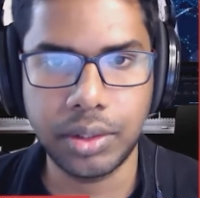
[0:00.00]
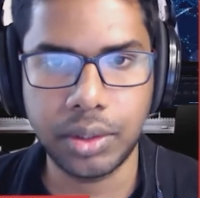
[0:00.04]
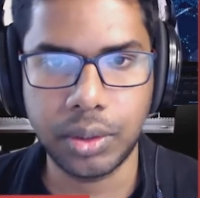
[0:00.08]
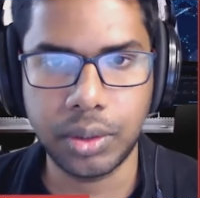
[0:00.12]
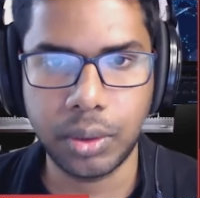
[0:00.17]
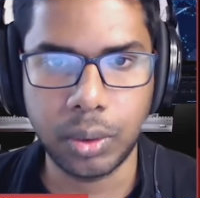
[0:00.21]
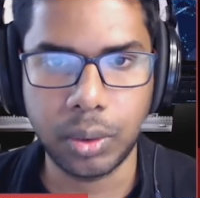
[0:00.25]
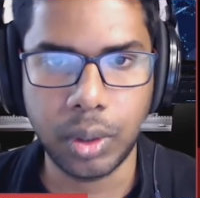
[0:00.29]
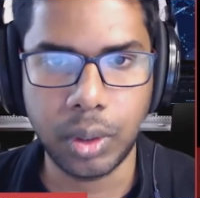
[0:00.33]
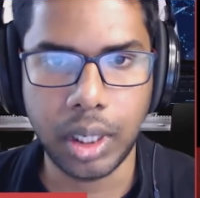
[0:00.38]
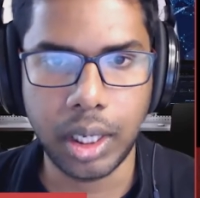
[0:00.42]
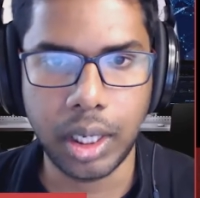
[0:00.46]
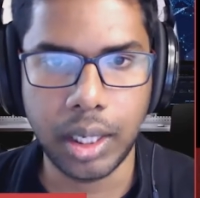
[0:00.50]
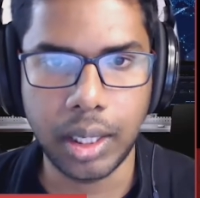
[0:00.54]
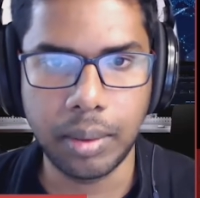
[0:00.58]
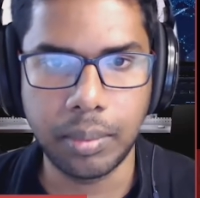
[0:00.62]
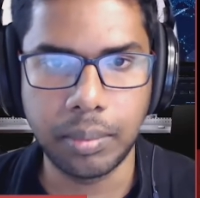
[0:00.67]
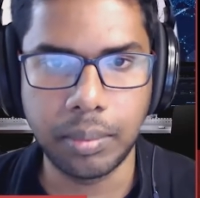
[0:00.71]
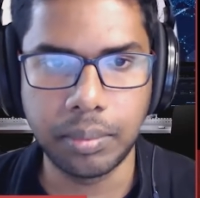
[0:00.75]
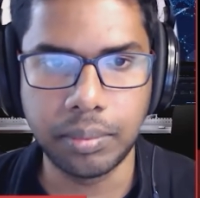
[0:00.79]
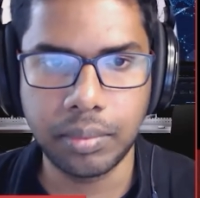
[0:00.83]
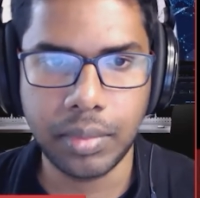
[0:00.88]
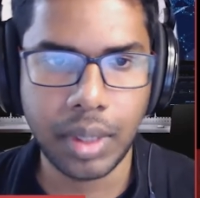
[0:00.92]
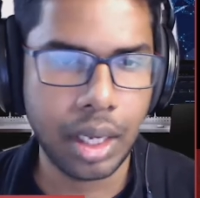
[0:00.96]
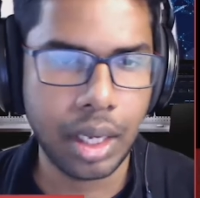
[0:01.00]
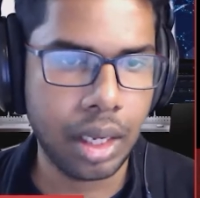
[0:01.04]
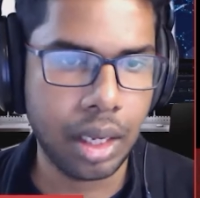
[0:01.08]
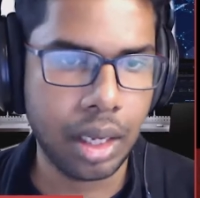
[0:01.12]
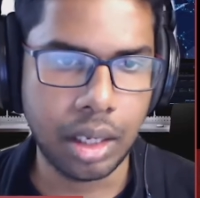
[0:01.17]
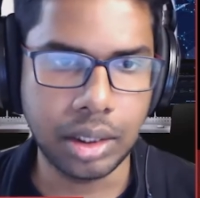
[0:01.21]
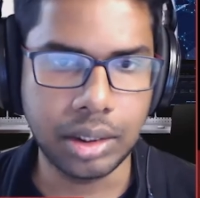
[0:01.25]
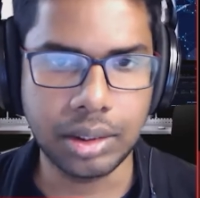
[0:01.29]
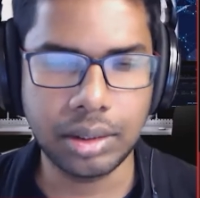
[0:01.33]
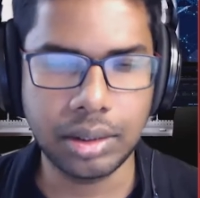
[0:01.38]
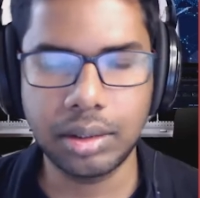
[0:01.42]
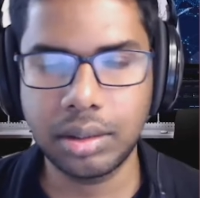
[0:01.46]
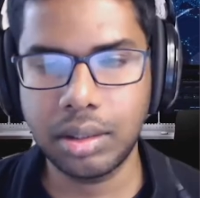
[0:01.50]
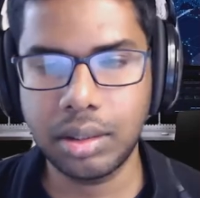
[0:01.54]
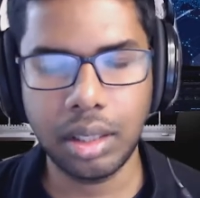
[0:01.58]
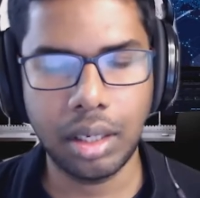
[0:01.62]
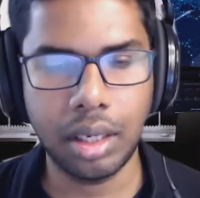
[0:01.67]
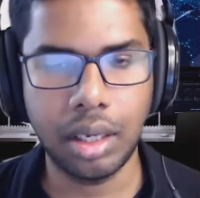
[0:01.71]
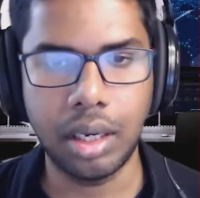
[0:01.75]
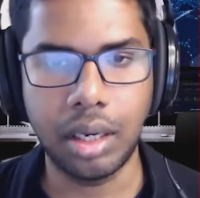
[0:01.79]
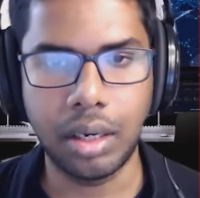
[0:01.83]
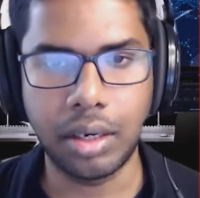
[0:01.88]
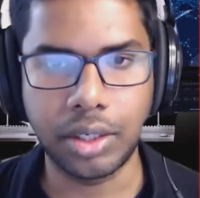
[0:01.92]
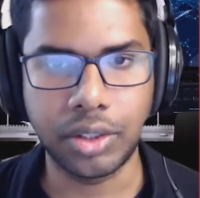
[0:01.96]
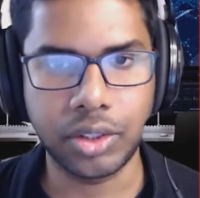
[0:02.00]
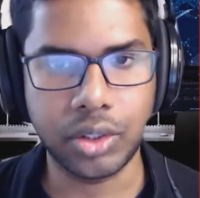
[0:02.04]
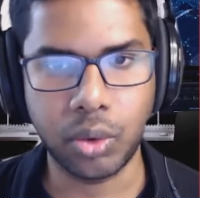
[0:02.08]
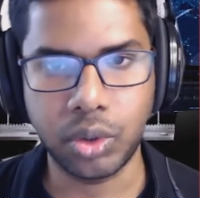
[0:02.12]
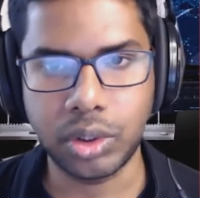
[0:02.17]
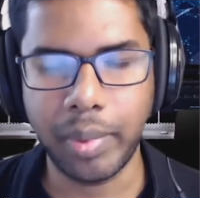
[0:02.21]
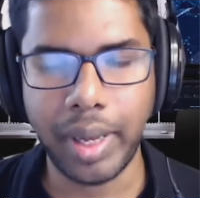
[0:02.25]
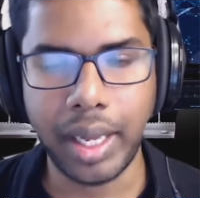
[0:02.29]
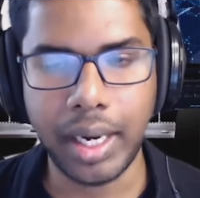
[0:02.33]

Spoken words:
So just resource